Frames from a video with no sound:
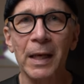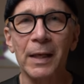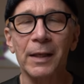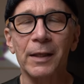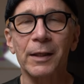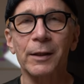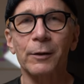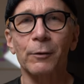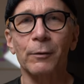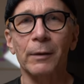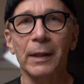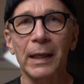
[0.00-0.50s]

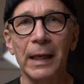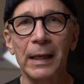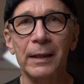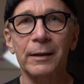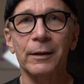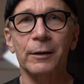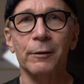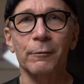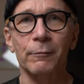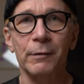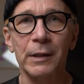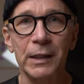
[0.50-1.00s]
and you
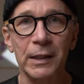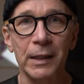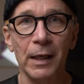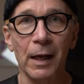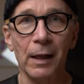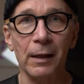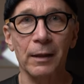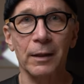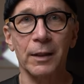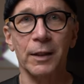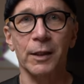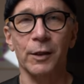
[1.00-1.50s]
get the
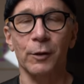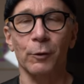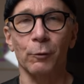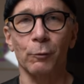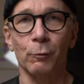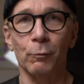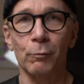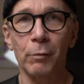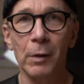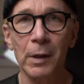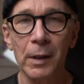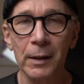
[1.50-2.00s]
results you
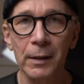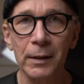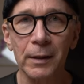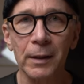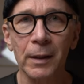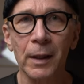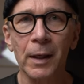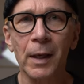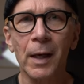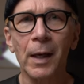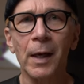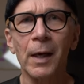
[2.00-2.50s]
want,